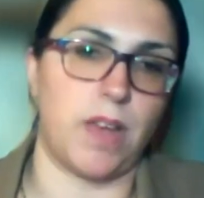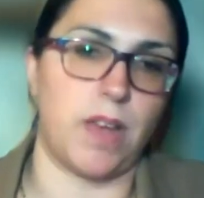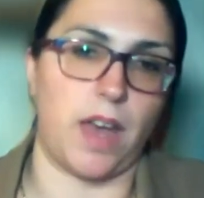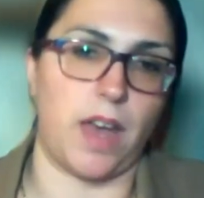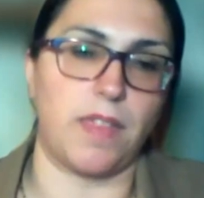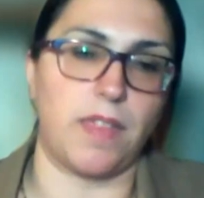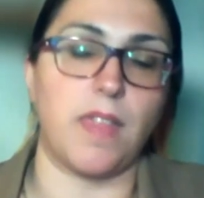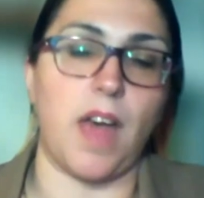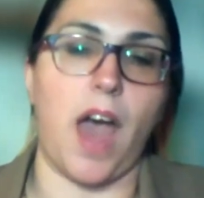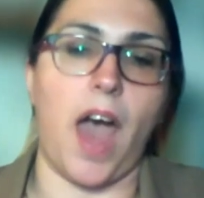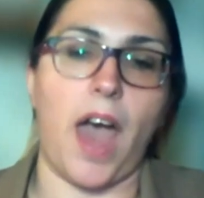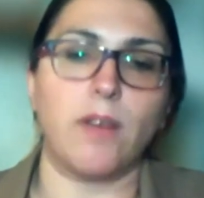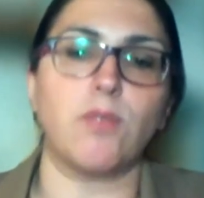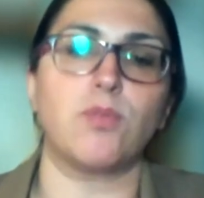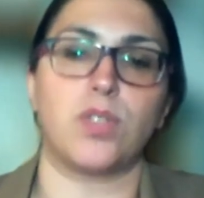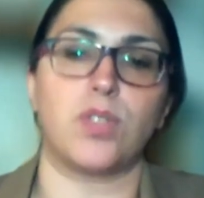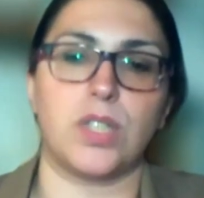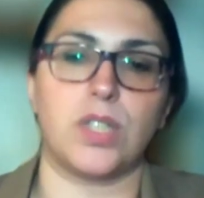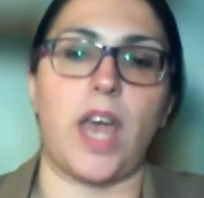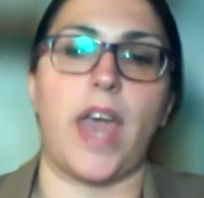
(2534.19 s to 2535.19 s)
I, I
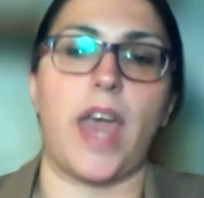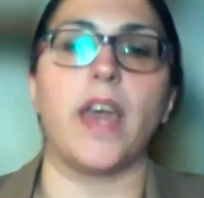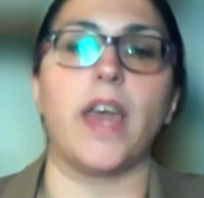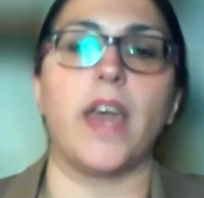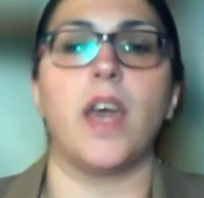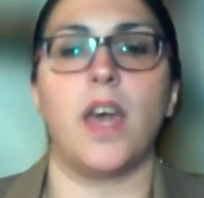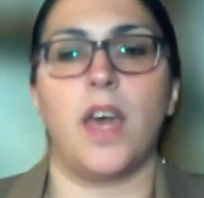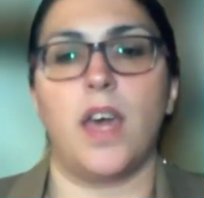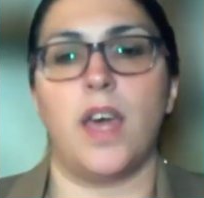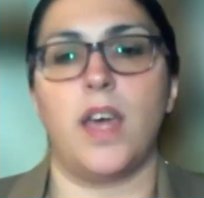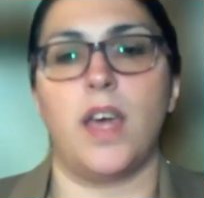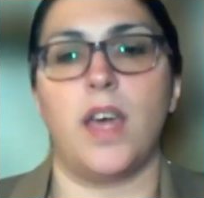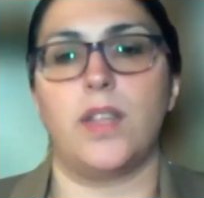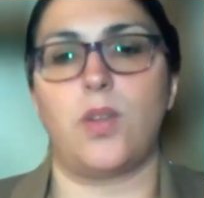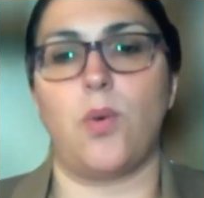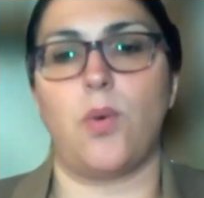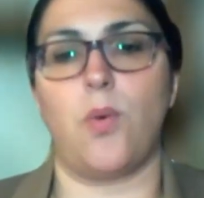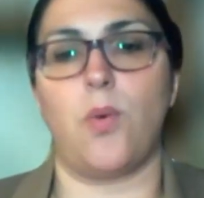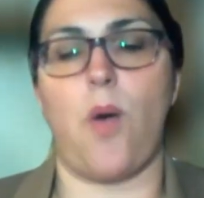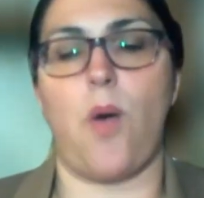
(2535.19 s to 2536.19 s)
would say
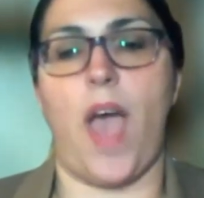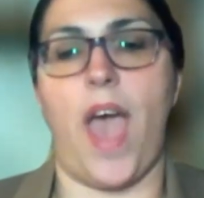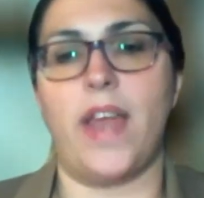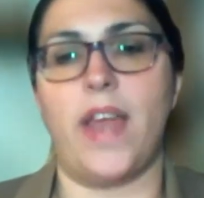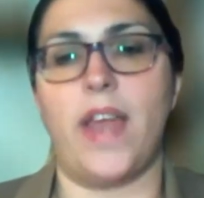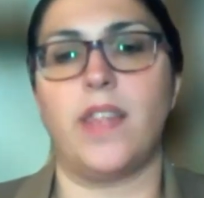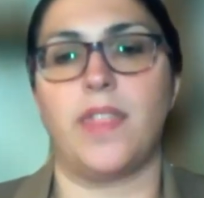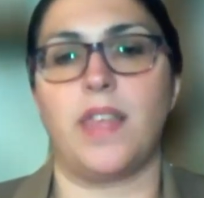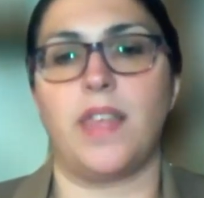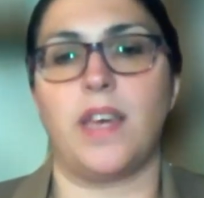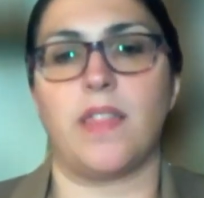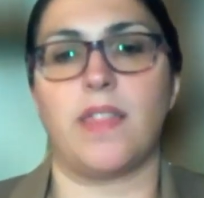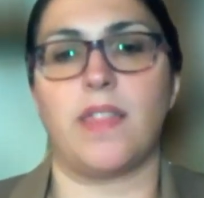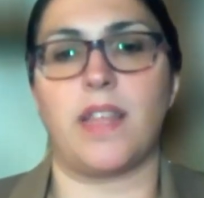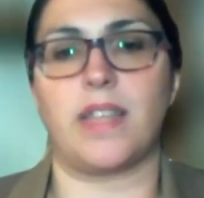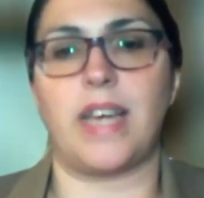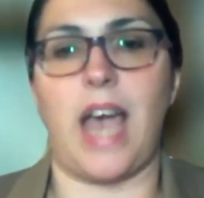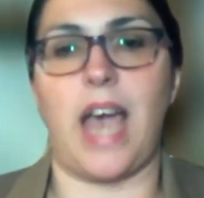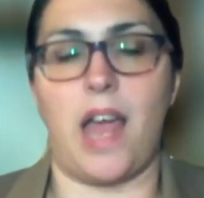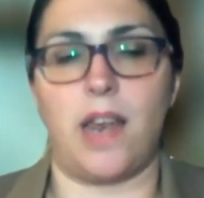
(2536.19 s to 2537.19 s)
to anything
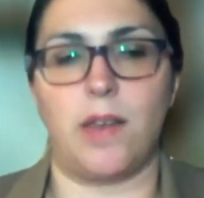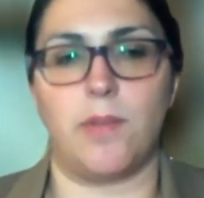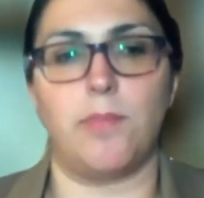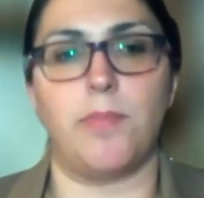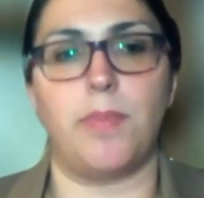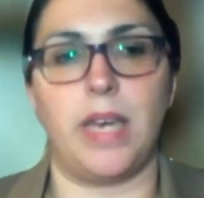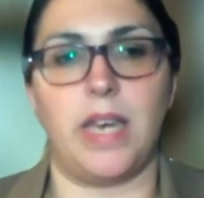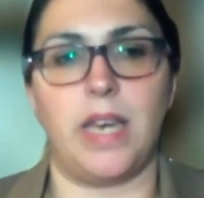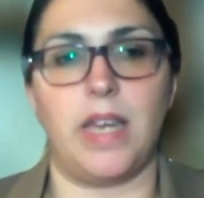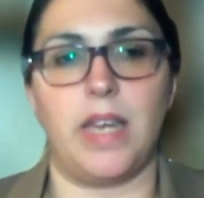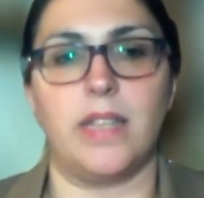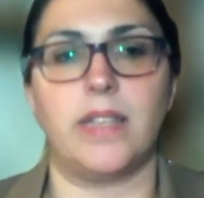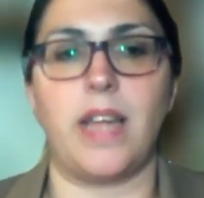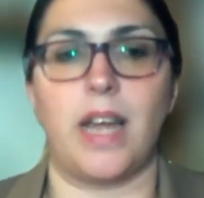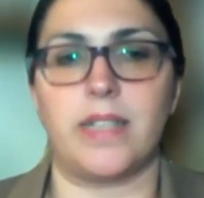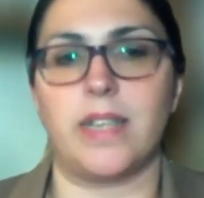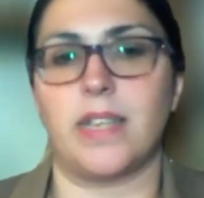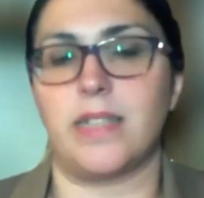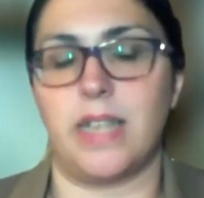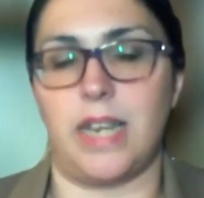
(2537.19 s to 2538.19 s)
that can be
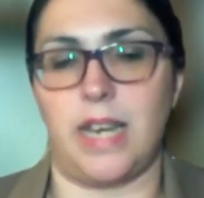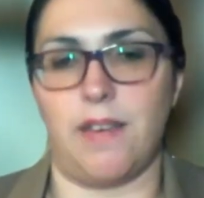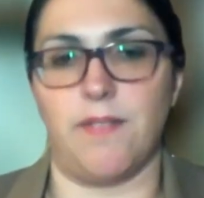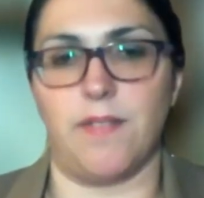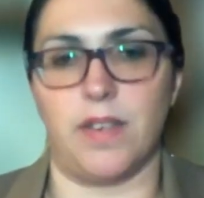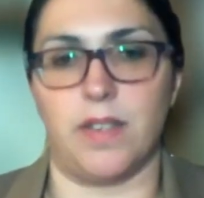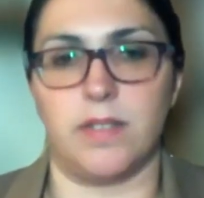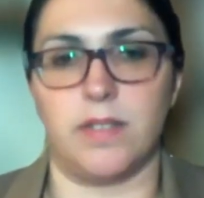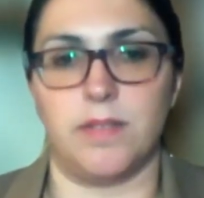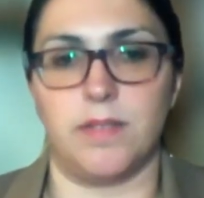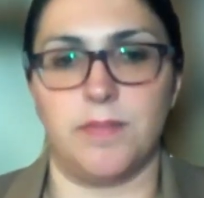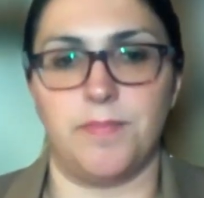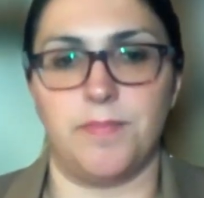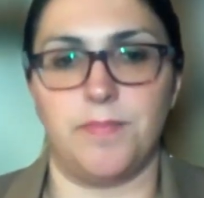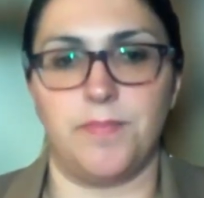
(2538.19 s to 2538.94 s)
data driven.